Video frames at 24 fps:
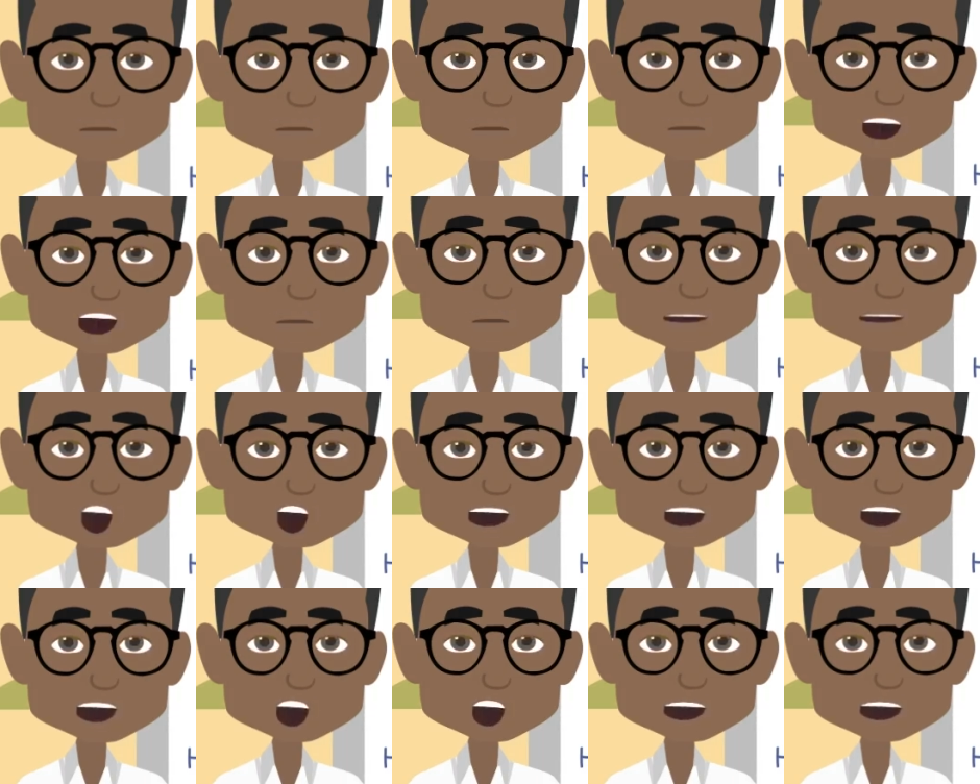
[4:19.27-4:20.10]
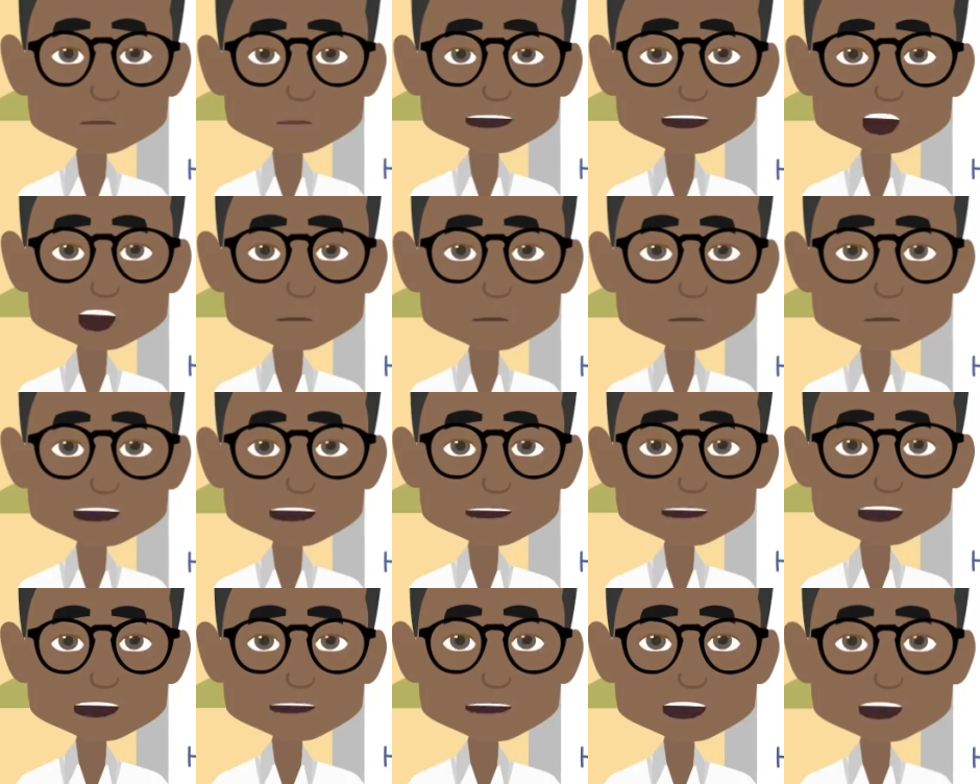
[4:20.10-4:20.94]
The total real production
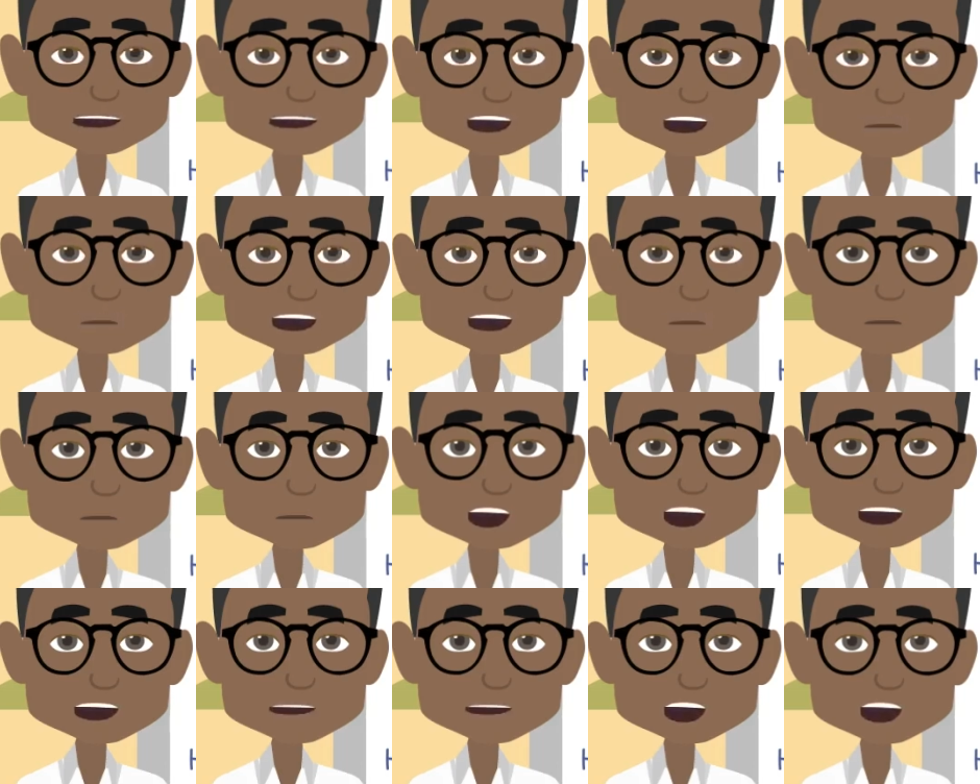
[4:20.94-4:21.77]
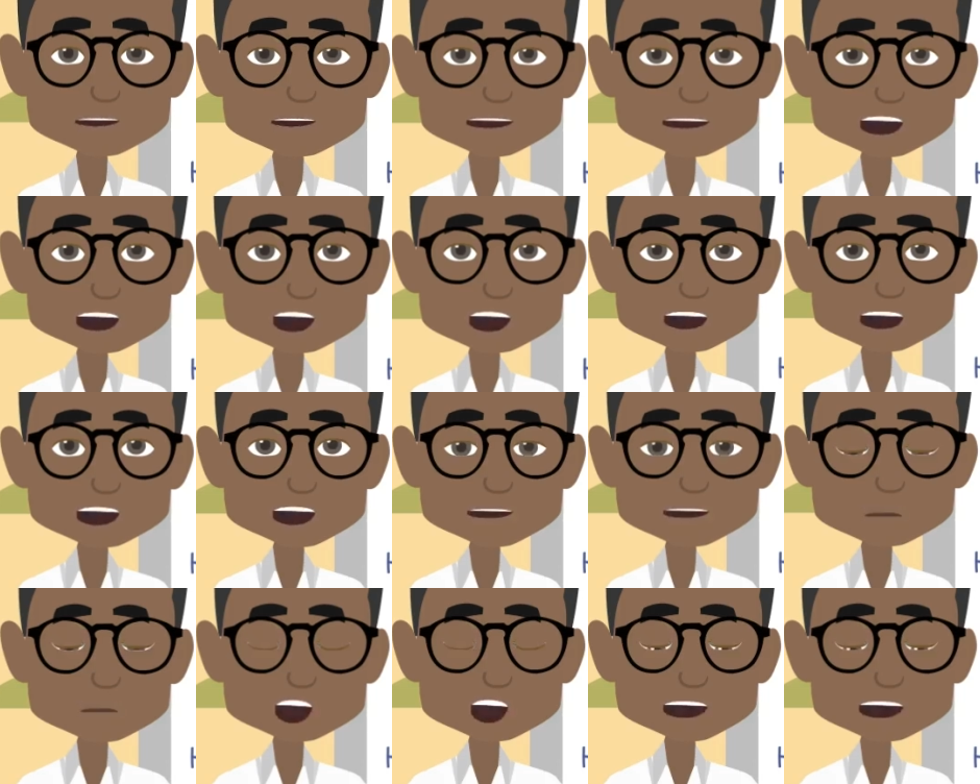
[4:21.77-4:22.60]
rate will be
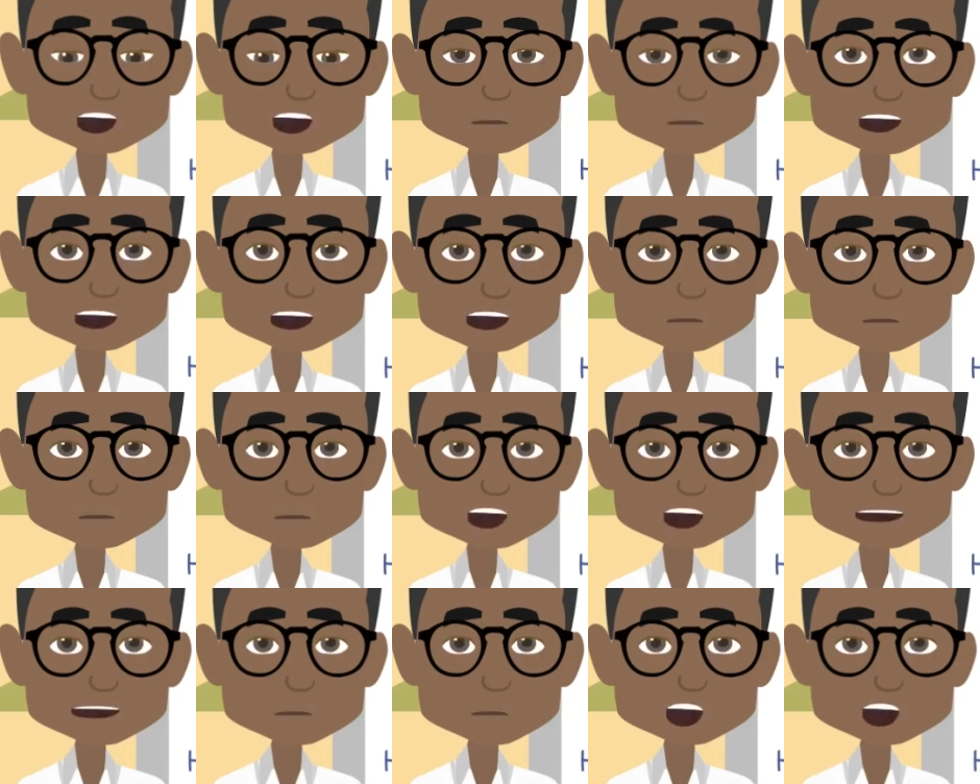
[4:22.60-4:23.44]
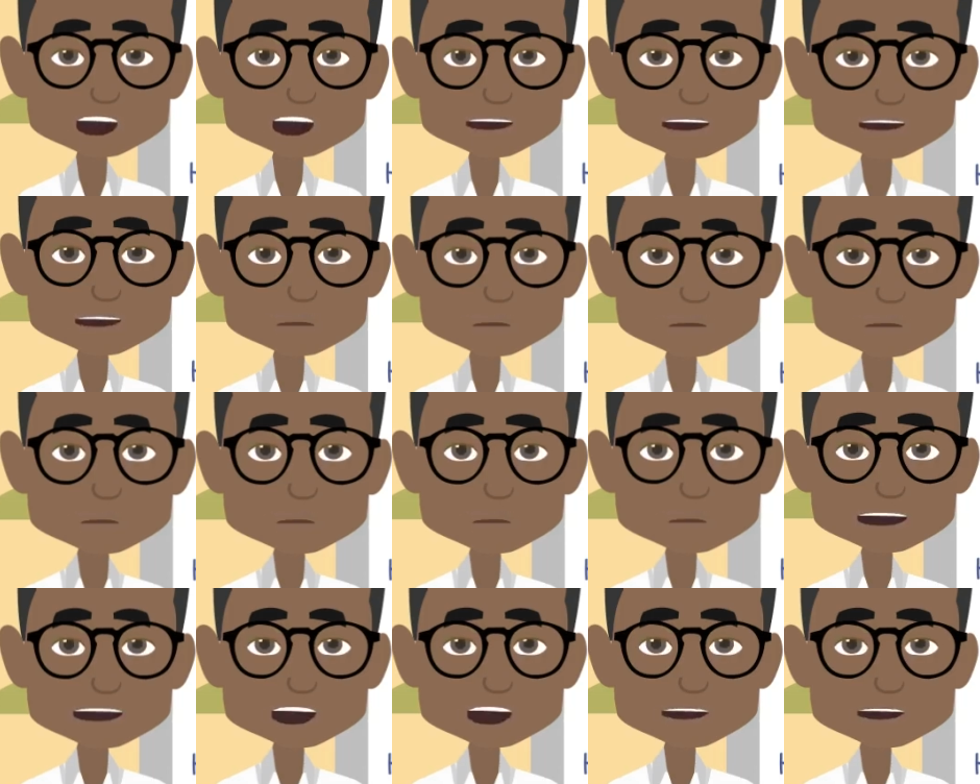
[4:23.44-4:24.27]
6,375 cubic meters,
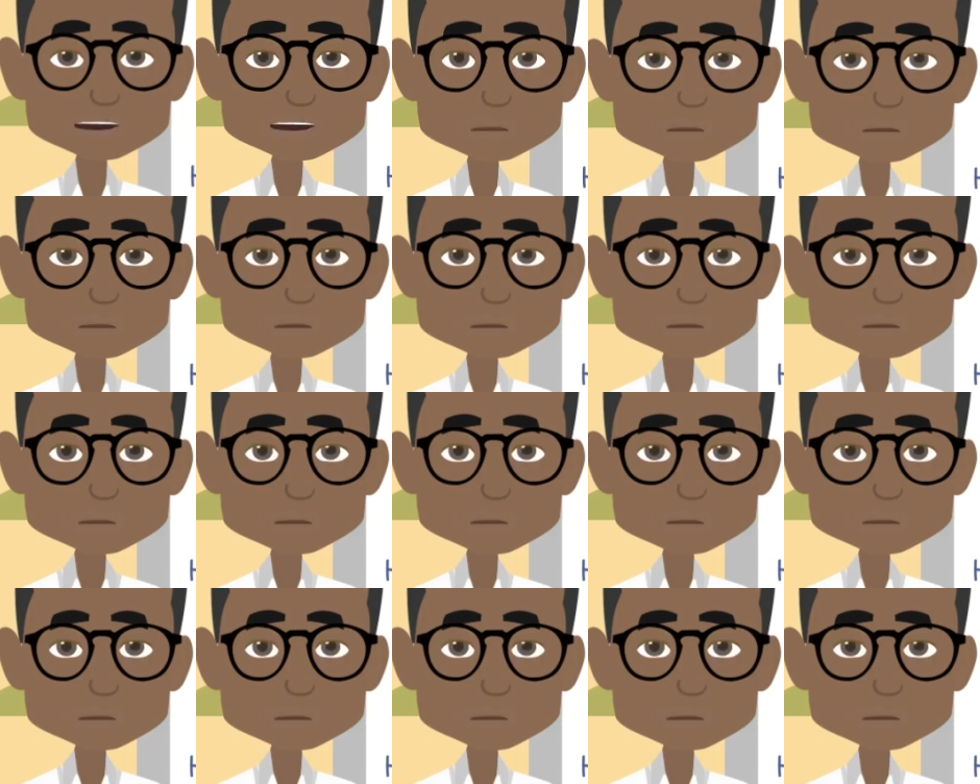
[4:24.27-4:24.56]
hour.